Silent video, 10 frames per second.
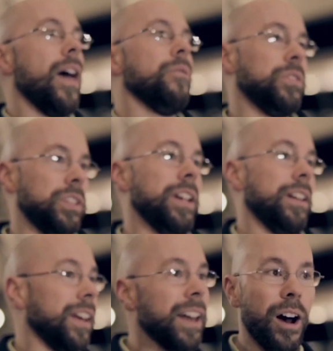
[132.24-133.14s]
That was it.
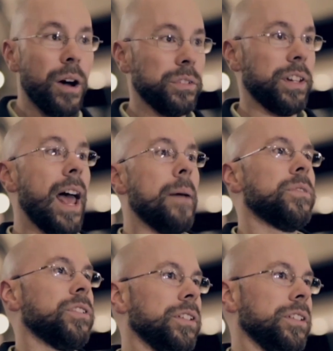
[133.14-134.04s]
I was
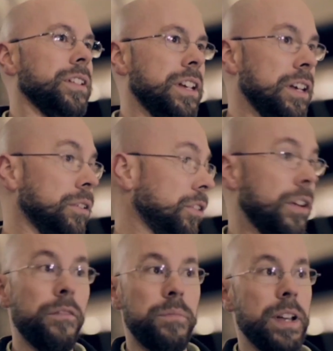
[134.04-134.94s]
absolutely healed, and
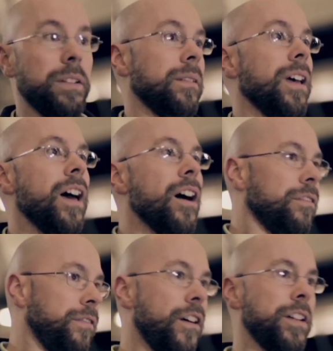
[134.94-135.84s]
I've been
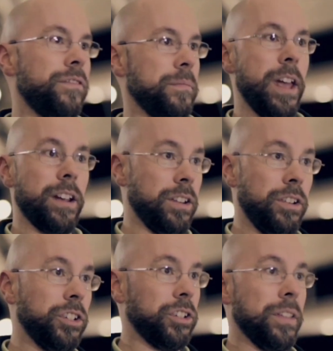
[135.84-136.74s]
fine from that
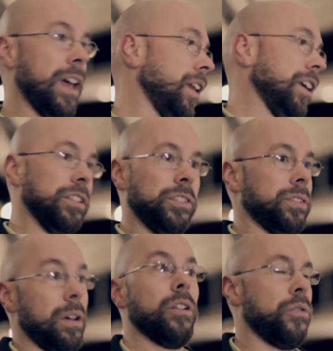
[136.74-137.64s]
condition that
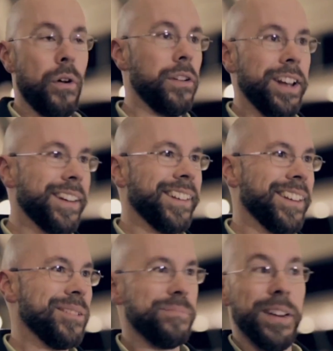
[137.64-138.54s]
is chronic,
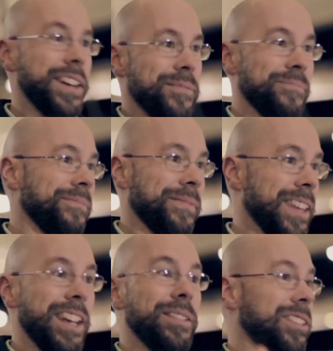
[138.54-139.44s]
but
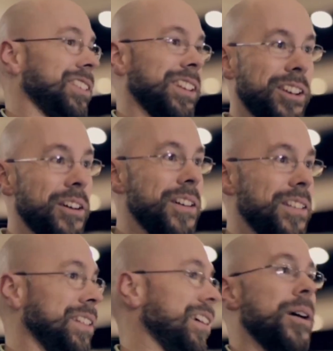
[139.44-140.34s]
it's
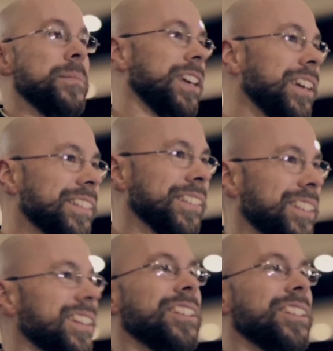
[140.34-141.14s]
gone. I'm healed.